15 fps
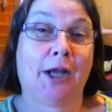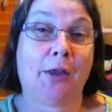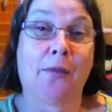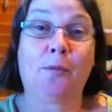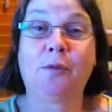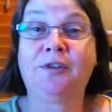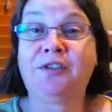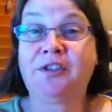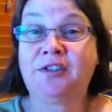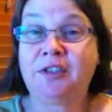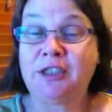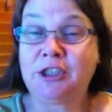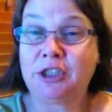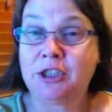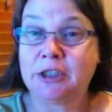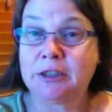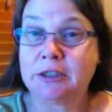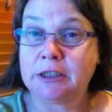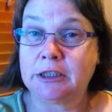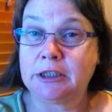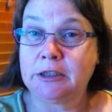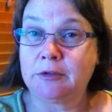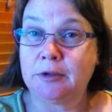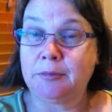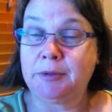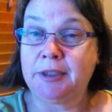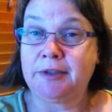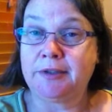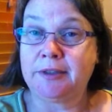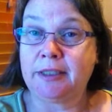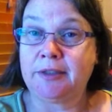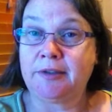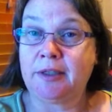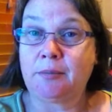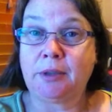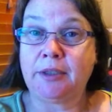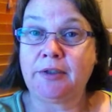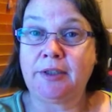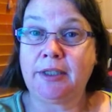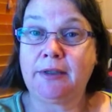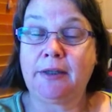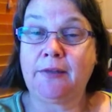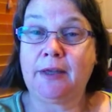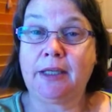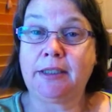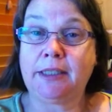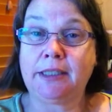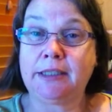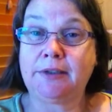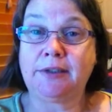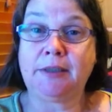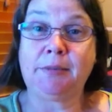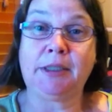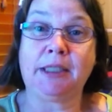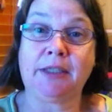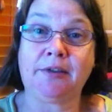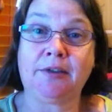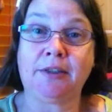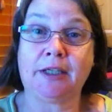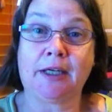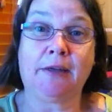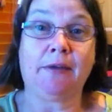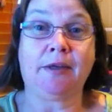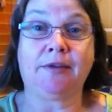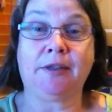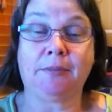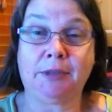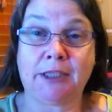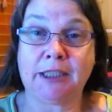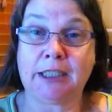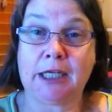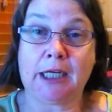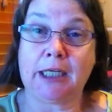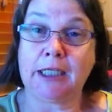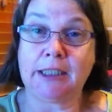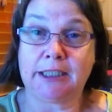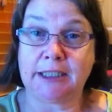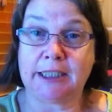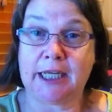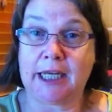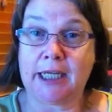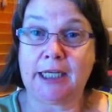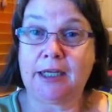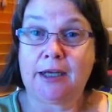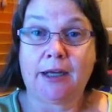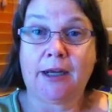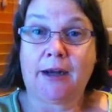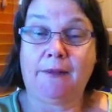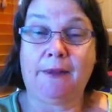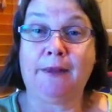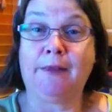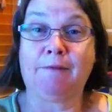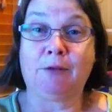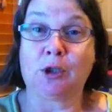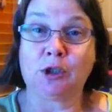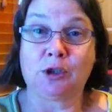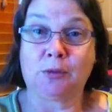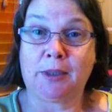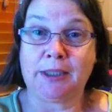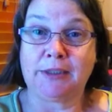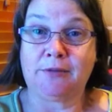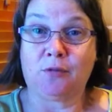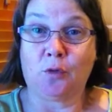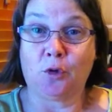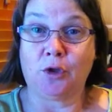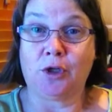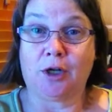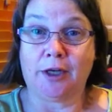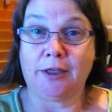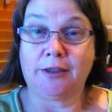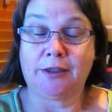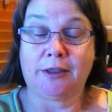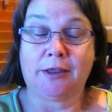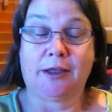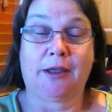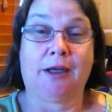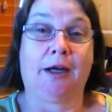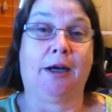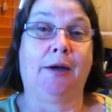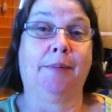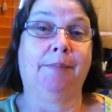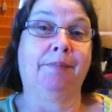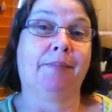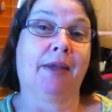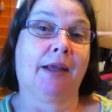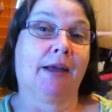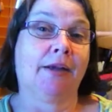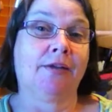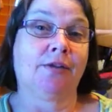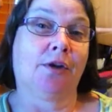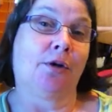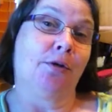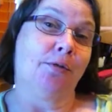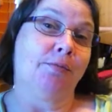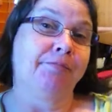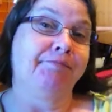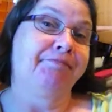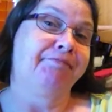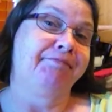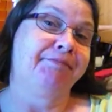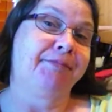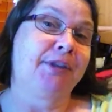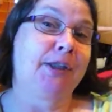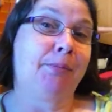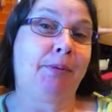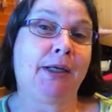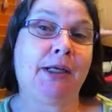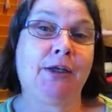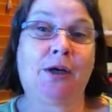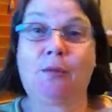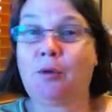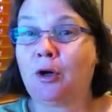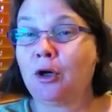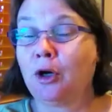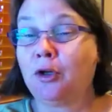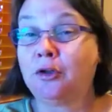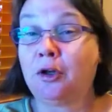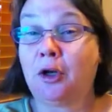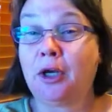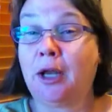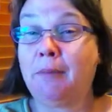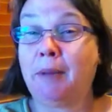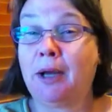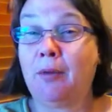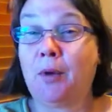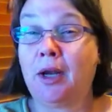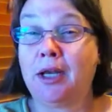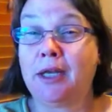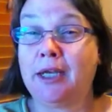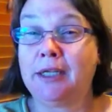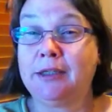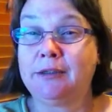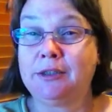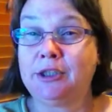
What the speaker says: There was dissension at Stitchy Group yesterday. Someone said that they get to see me yesterday and they see me today, and then they've got to wait a fortnight. So depending on what goes on, I may one day